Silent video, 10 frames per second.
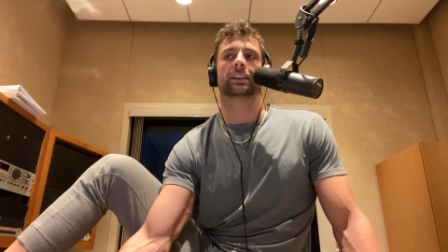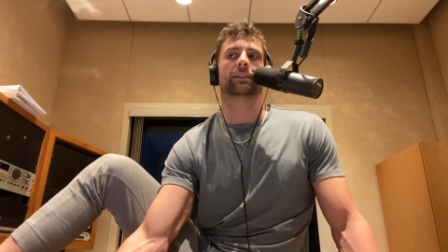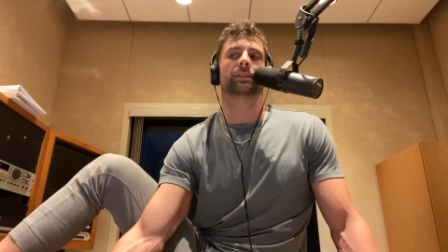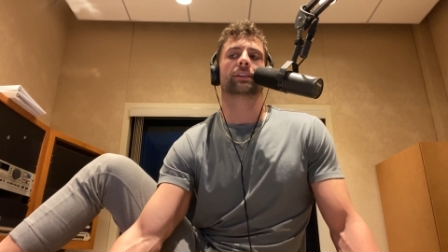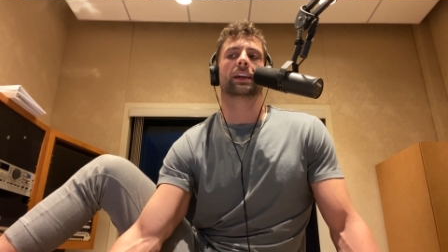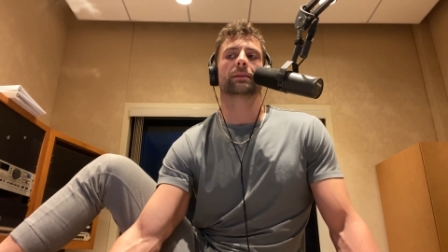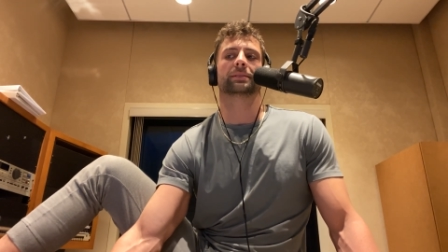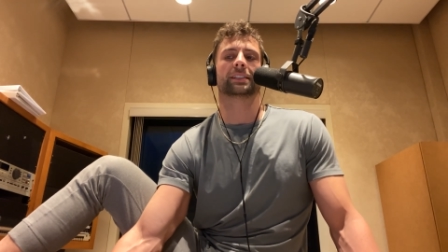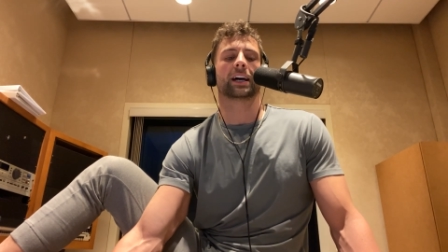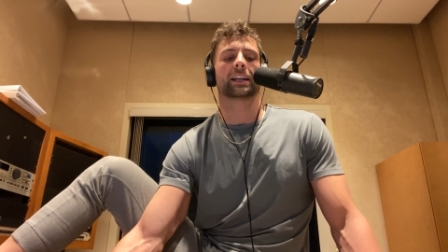If your
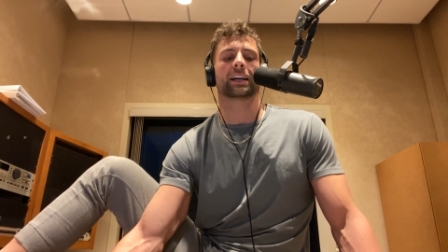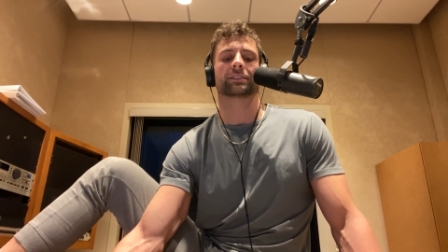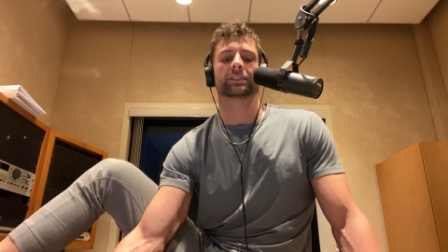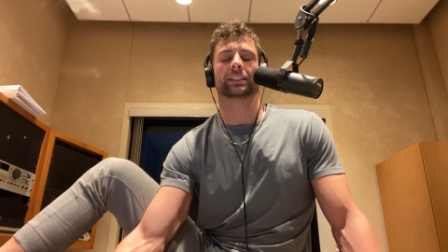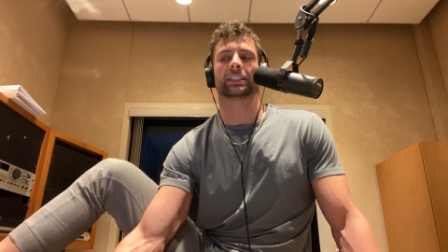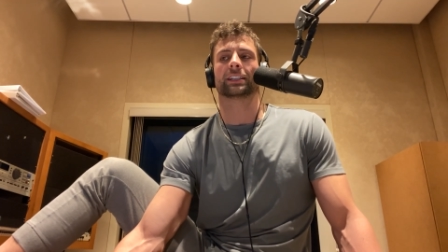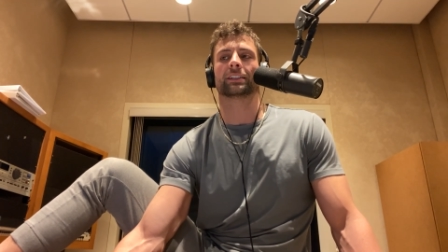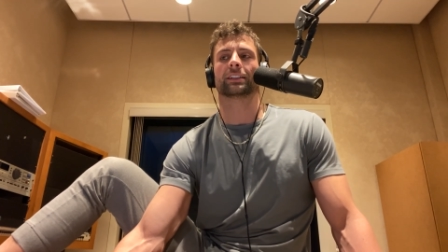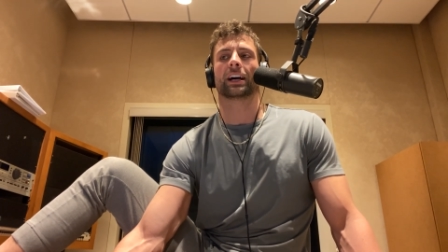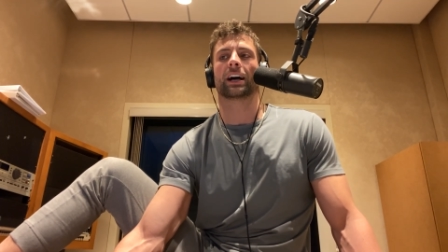name's not actually
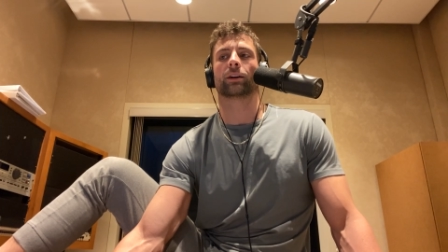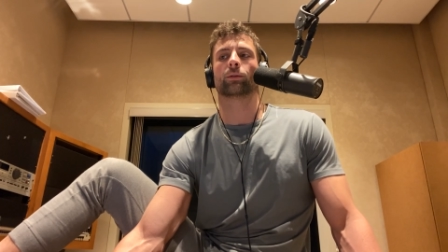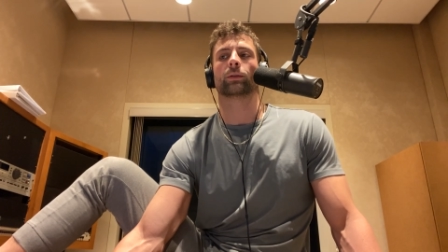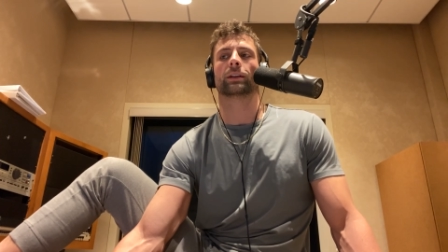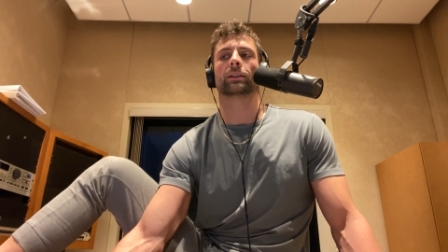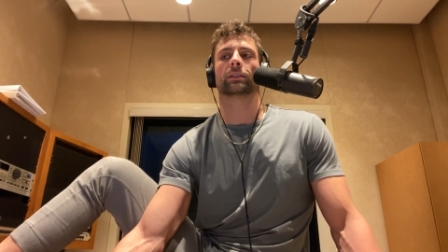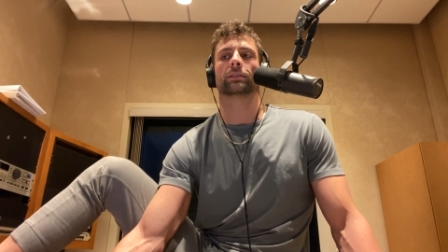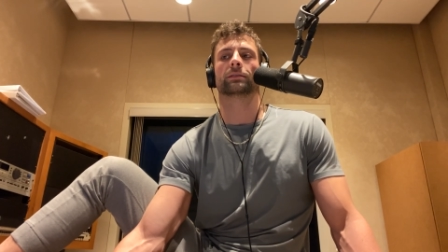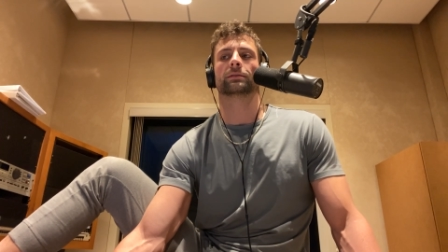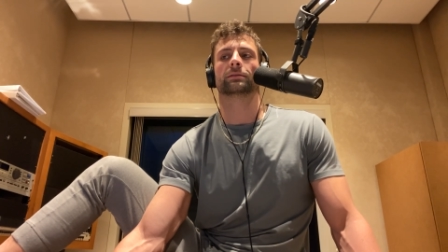Gil, I
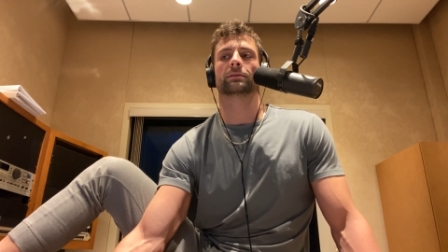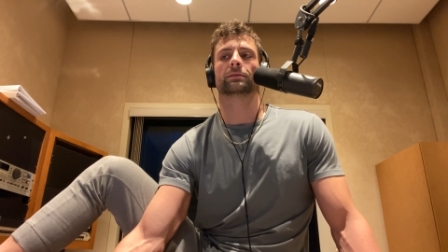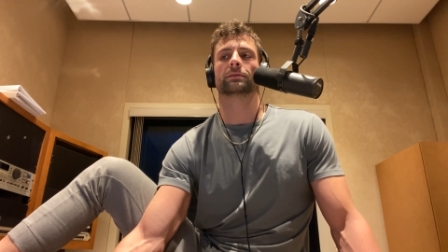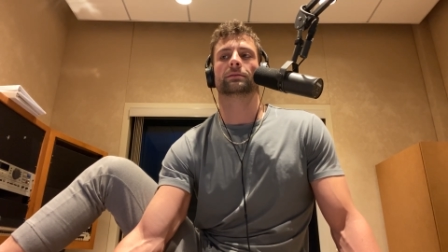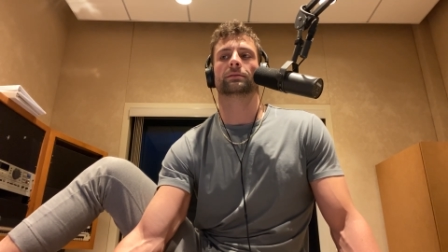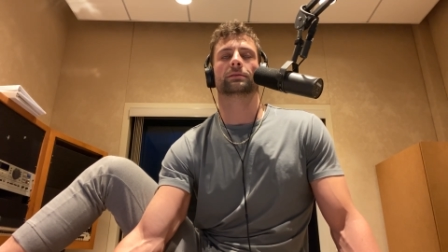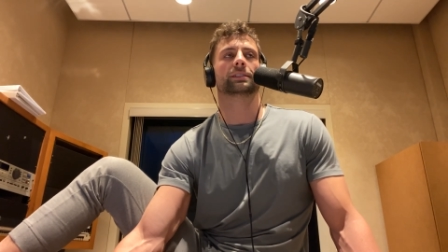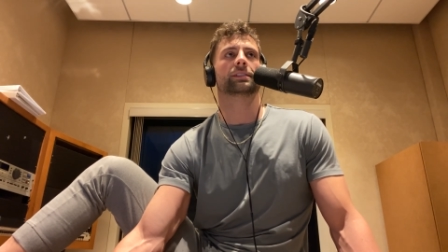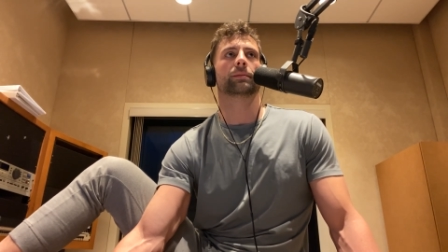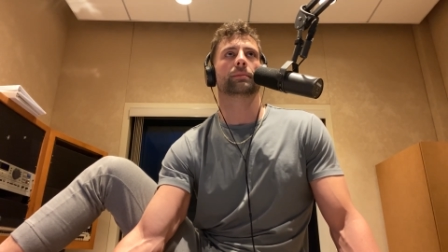will
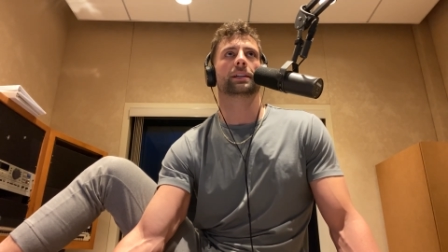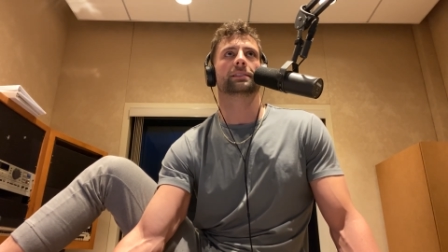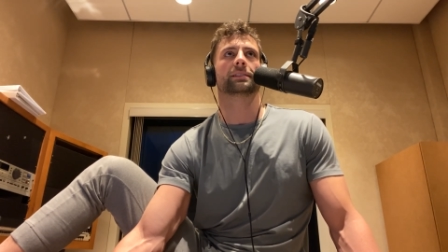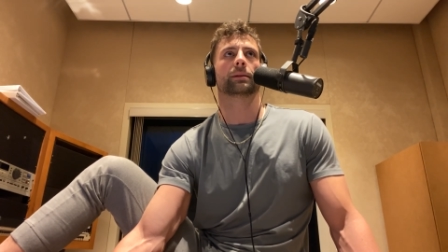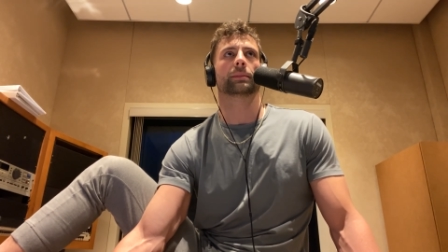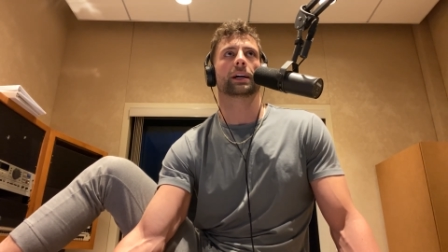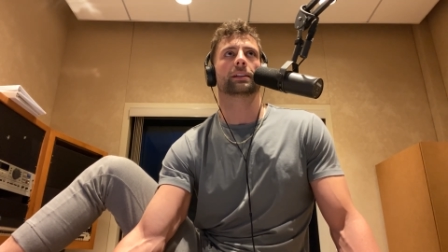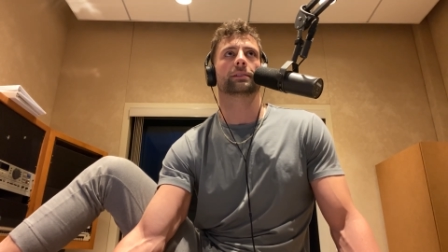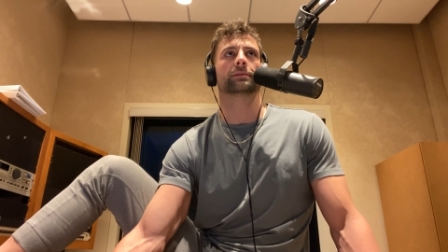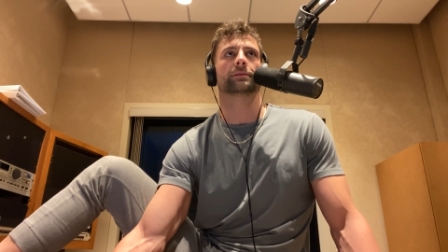submit some
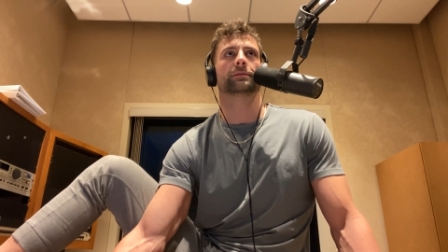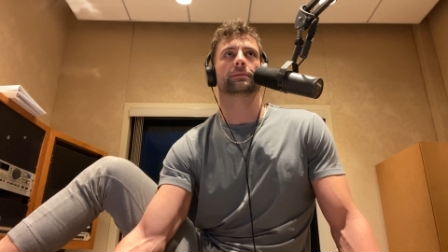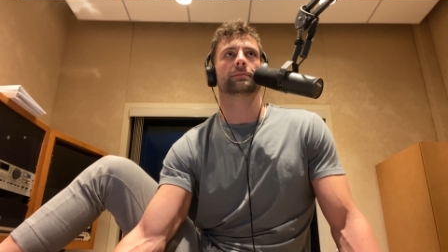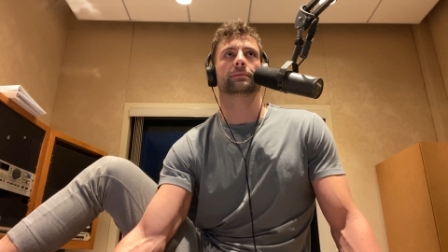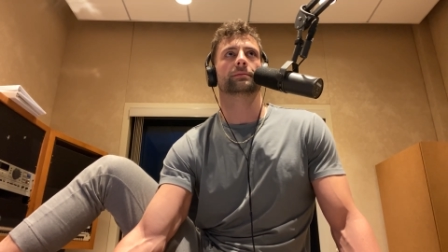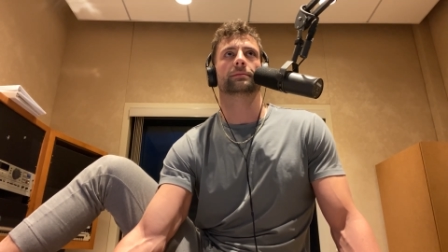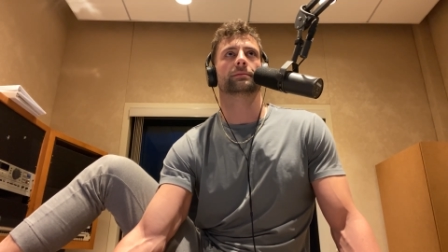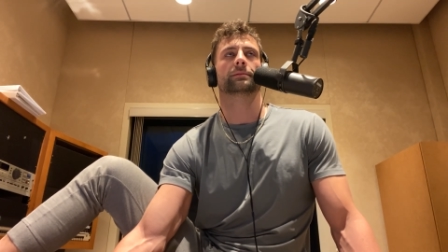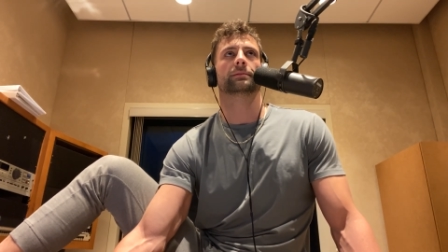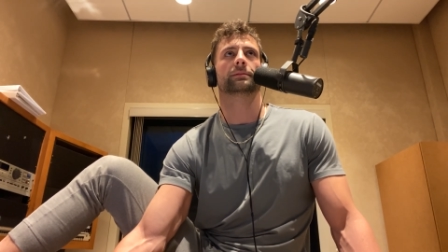kind of
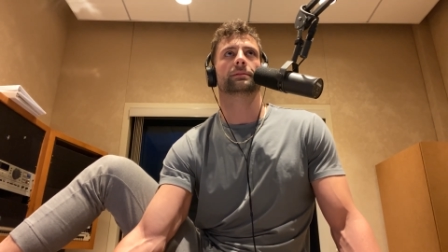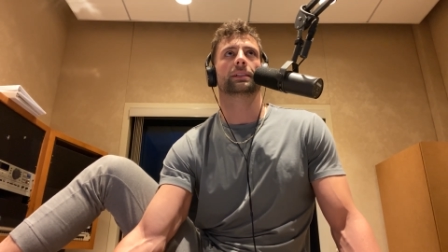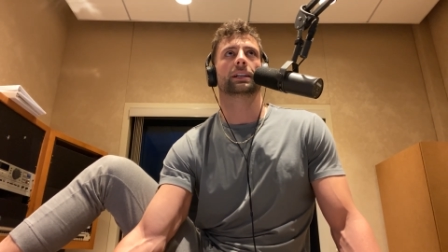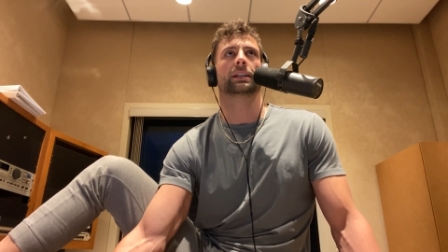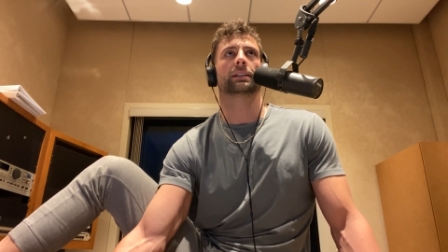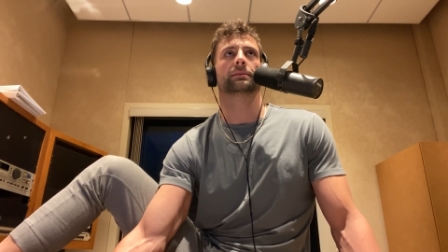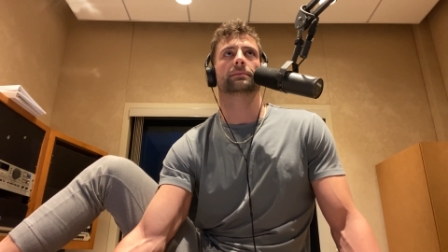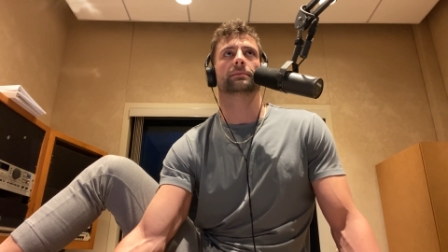uh,